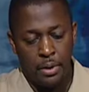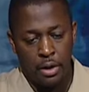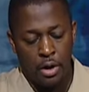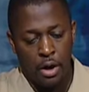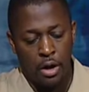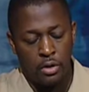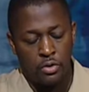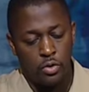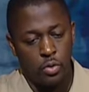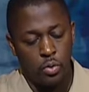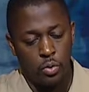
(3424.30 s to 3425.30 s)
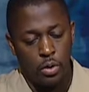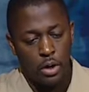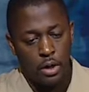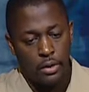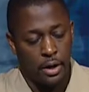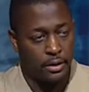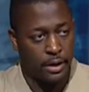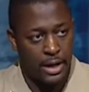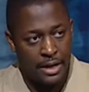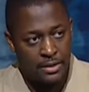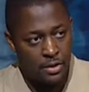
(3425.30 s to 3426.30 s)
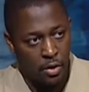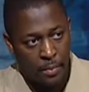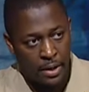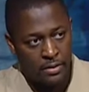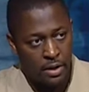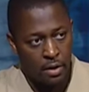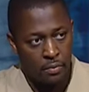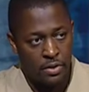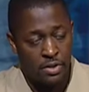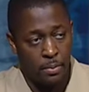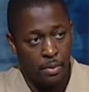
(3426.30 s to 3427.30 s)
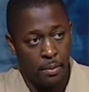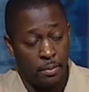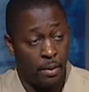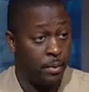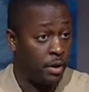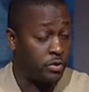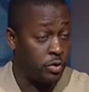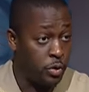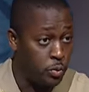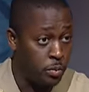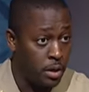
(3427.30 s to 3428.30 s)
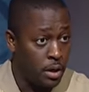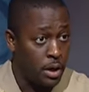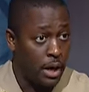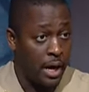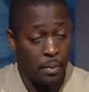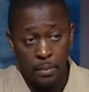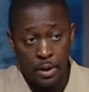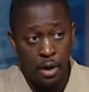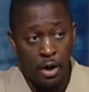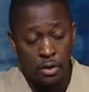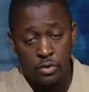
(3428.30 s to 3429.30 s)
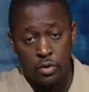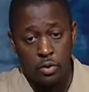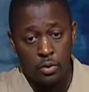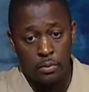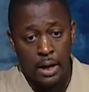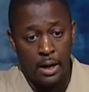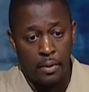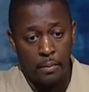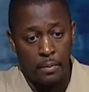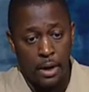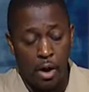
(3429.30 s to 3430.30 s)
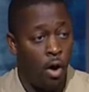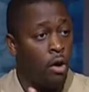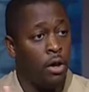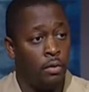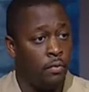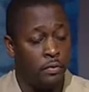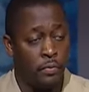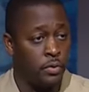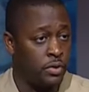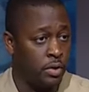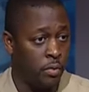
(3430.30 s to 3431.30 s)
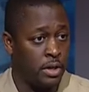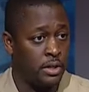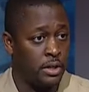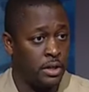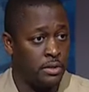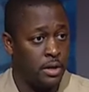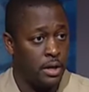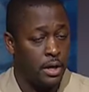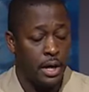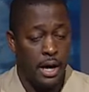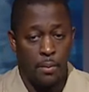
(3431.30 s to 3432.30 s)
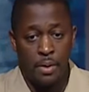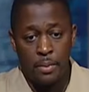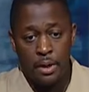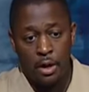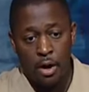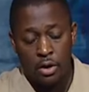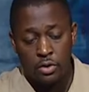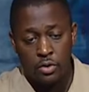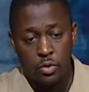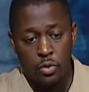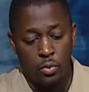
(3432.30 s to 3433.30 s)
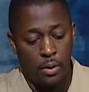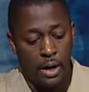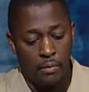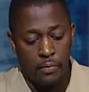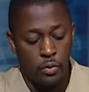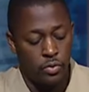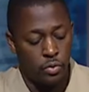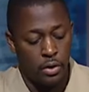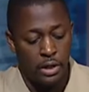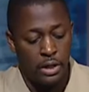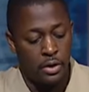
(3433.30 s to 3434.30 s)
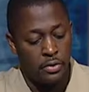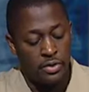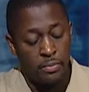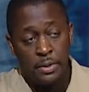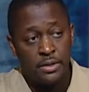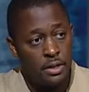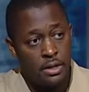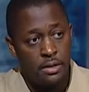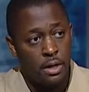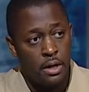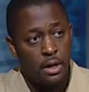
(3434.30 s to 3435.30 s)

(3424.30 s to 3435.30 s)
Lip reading: belongs to Dr. Clancy or myself. This is a problem that belongs to you. It belongs to all of the folks that are watching this. It belongs to folks who are leaders in business,